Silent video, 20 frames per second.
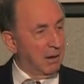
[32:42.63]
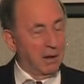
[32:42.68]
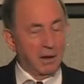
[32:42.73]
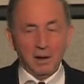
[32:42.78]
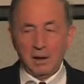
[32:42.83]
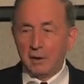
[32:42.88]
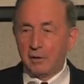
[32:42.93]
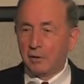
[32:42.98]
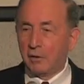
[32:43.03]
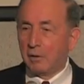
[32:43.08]

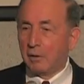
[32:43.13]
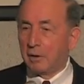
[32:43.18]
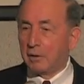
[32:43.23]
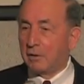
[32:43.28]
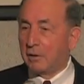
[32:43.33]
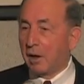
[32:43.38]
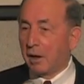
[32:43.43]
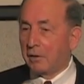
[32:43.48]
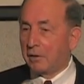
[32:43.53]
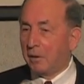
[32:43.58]
It's all
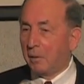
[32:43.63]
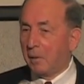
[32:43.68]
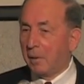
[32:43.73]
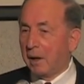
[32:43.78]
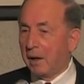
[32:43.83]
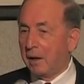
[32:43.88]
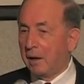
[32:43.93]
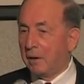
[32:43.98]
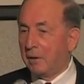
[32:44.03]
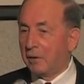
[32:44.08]
tucked
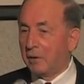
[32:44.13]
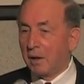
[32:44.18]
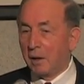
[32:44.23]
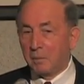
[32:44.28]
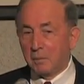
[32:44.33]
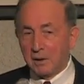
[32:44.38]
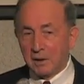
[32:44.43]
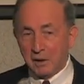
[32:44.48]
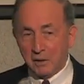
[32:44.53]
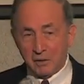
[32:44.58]
away in
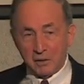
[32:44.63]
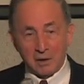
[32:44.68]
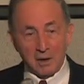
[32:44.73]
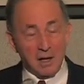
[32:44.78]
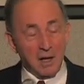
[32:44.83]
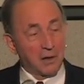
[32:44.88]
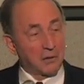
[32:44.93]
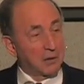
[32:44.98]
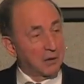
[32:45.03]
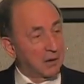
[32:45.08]
somebody's
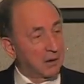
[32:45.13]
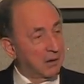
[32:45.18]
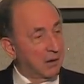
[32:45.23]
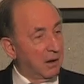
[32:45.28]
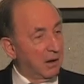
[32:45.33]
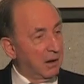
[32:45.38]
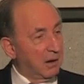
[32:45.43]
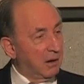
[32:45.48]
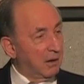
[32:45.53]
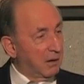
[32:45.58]
closet,
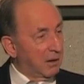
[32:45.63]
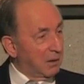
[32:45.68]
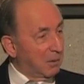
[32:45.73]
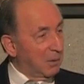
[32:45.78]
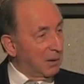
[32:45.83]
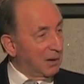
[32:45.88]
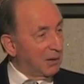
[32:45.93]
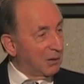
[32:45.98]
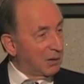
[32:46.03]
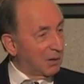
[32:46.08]
you know,
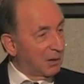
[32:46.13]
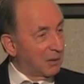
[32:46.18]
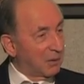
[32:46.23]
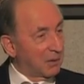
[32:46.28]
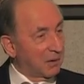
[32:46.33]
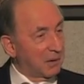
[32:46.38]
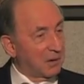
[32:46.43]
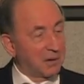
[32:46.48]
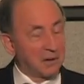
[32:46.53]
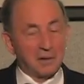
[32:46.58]
one
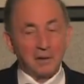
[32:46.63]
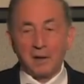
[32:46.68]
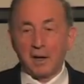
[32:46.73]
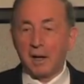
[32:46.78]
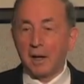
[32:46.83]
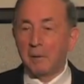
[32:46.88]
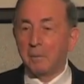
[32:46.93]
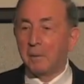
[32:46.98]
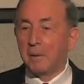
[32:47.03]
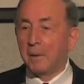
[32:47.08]
server at a
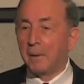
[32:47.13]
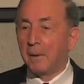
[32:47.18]
time.